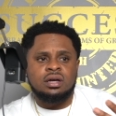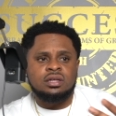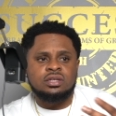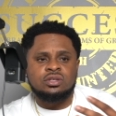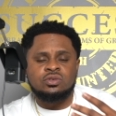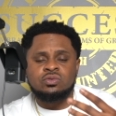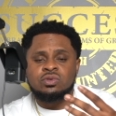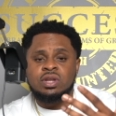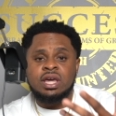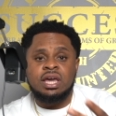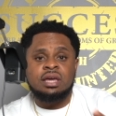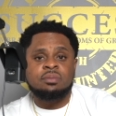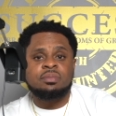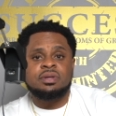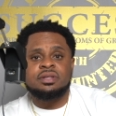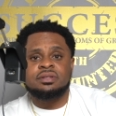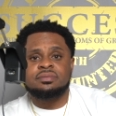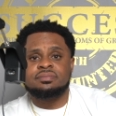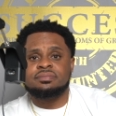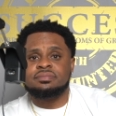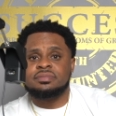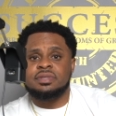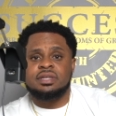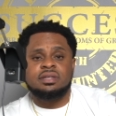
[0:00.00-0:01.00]
You name it.
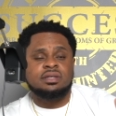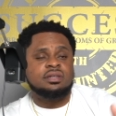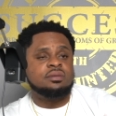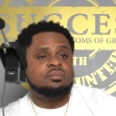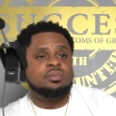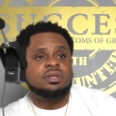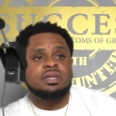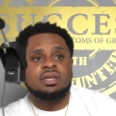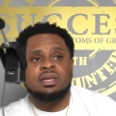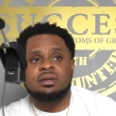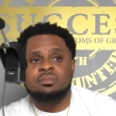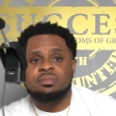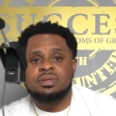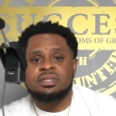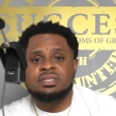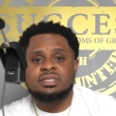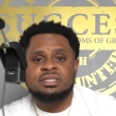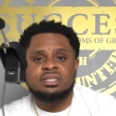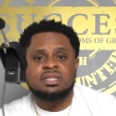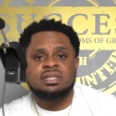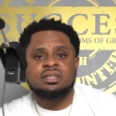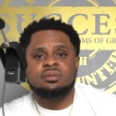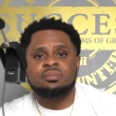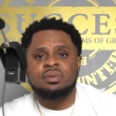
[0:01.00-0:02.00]
It could be
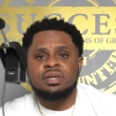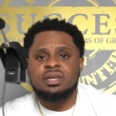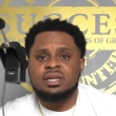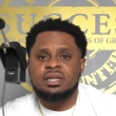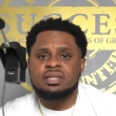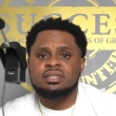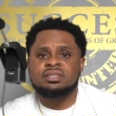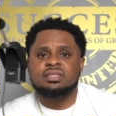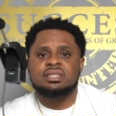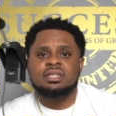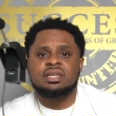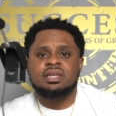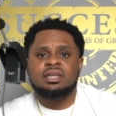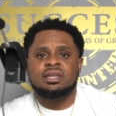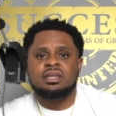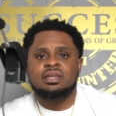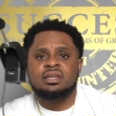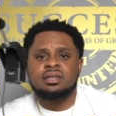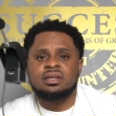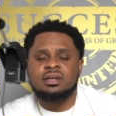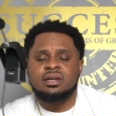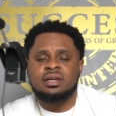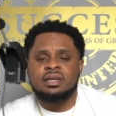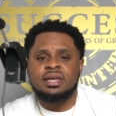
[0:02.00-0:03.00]
NBC,
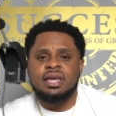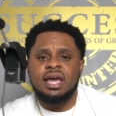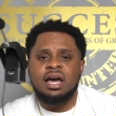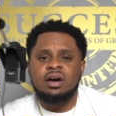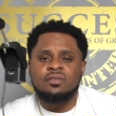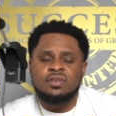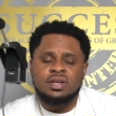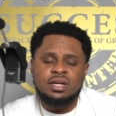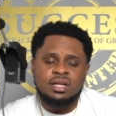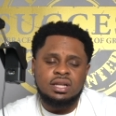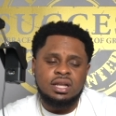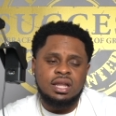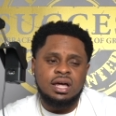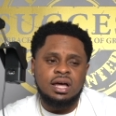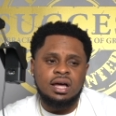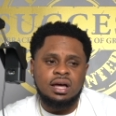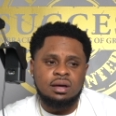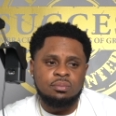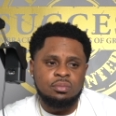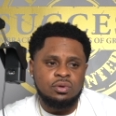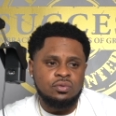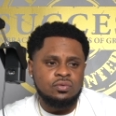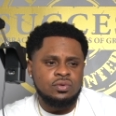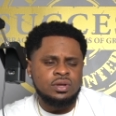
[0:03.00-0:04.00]
BET, Calvin
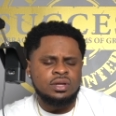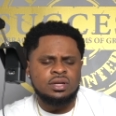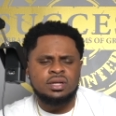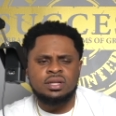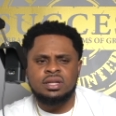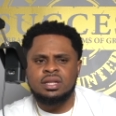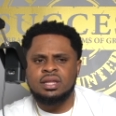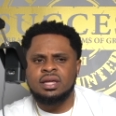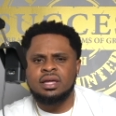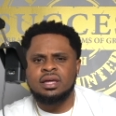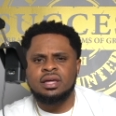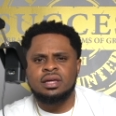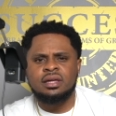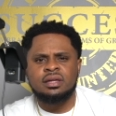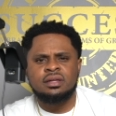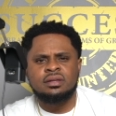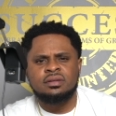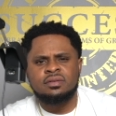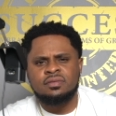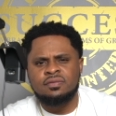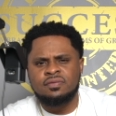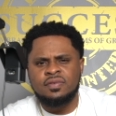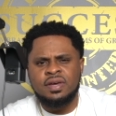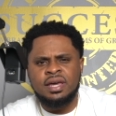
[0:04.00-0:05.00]
Klein, Marie Claire,
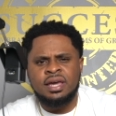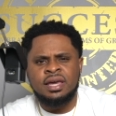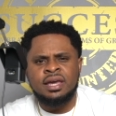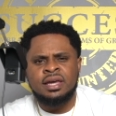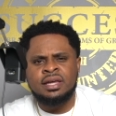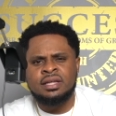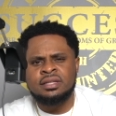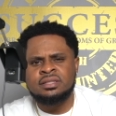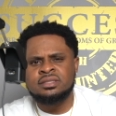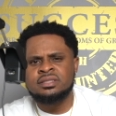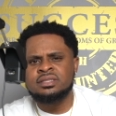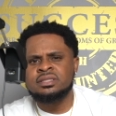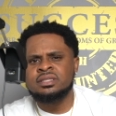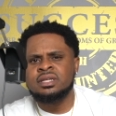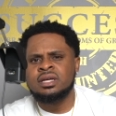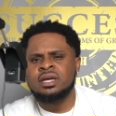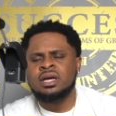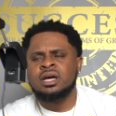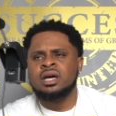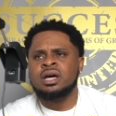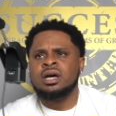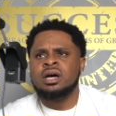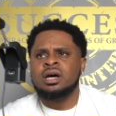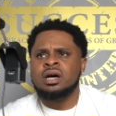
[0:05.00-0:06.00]
Vans,
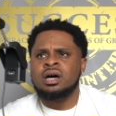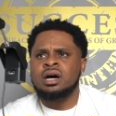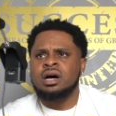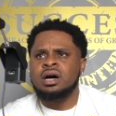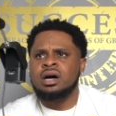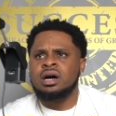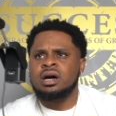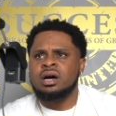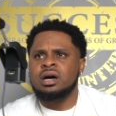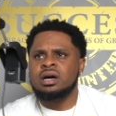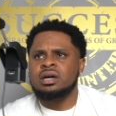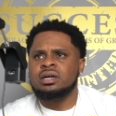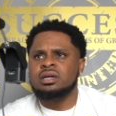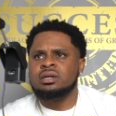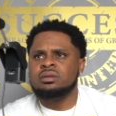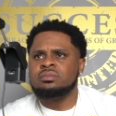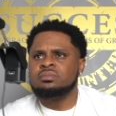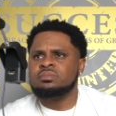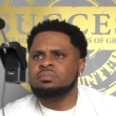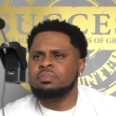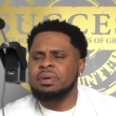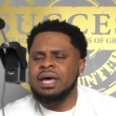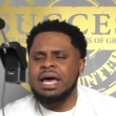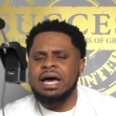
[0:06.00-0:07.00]

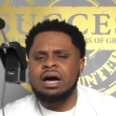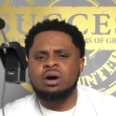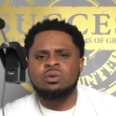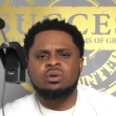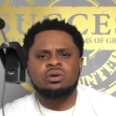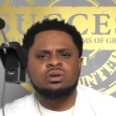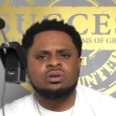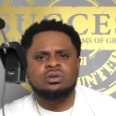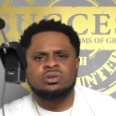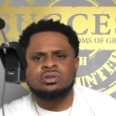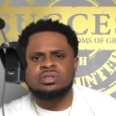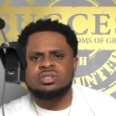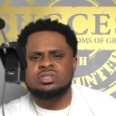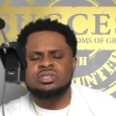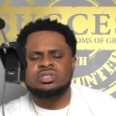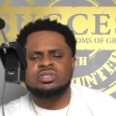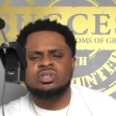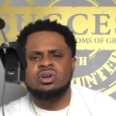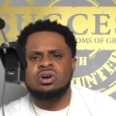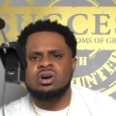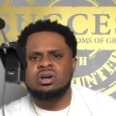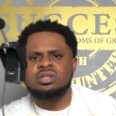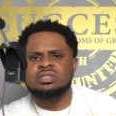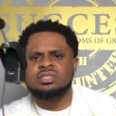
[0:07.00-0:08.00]
Power on the
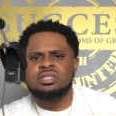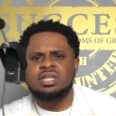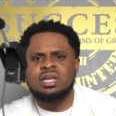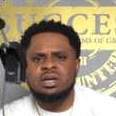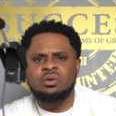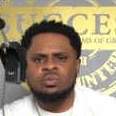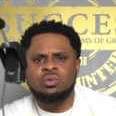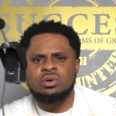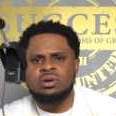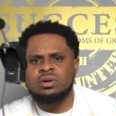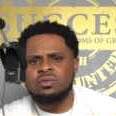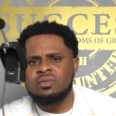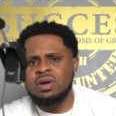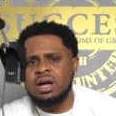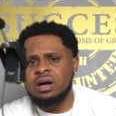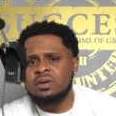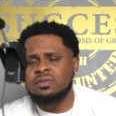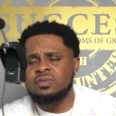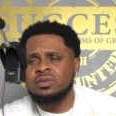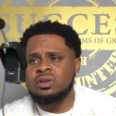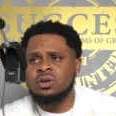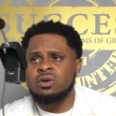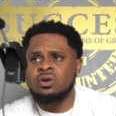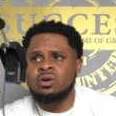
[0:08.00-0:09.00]
Stars Network,
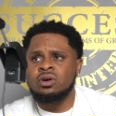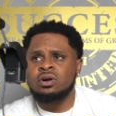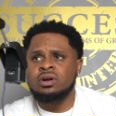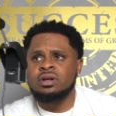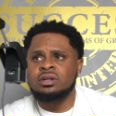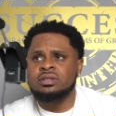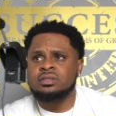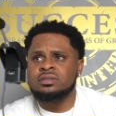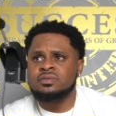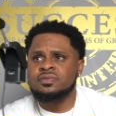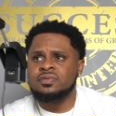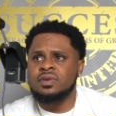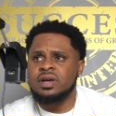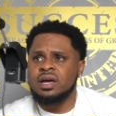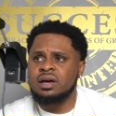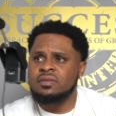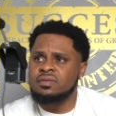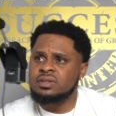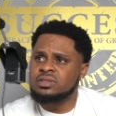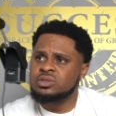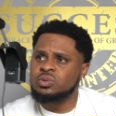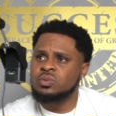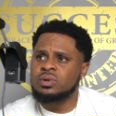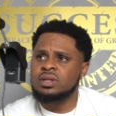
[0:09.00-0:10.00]
Ralph Lauren,
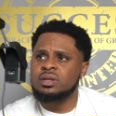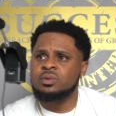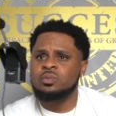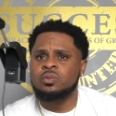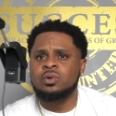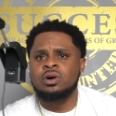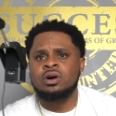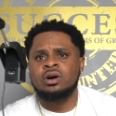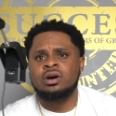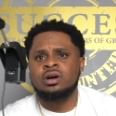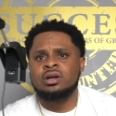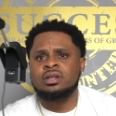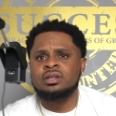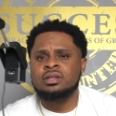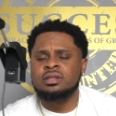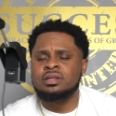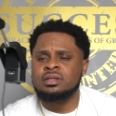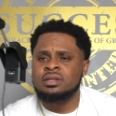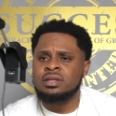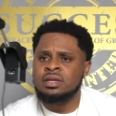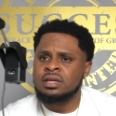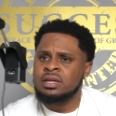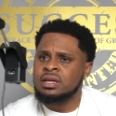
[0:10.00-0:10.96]
Forever 21,